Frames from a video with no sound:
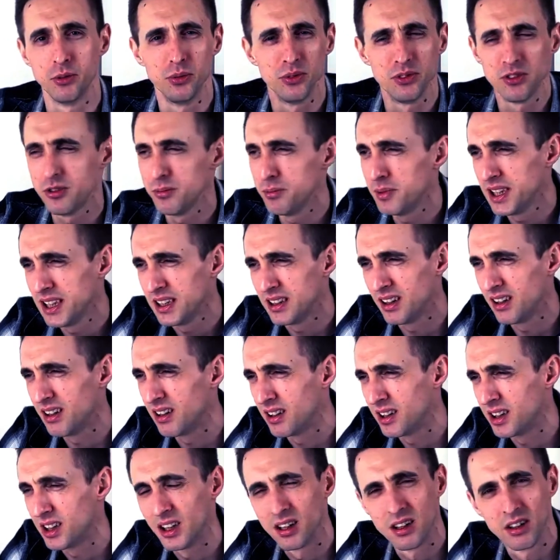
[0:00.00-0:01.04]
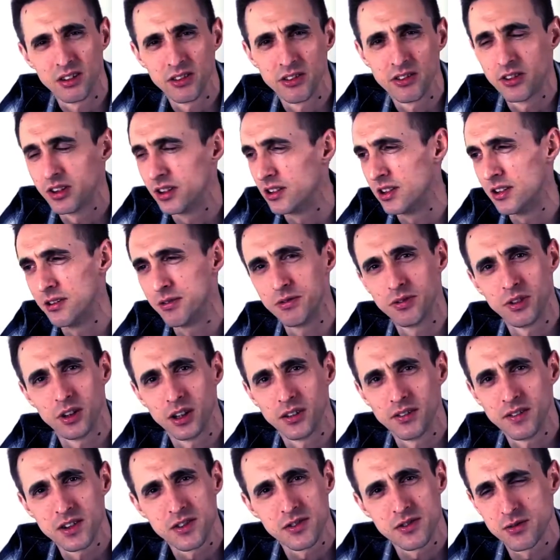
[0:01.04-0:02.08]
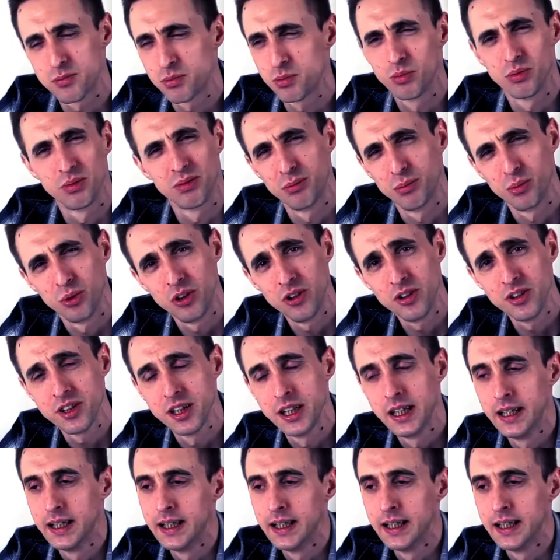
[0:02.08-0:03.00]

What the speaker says: What do you mean IR35? That's what?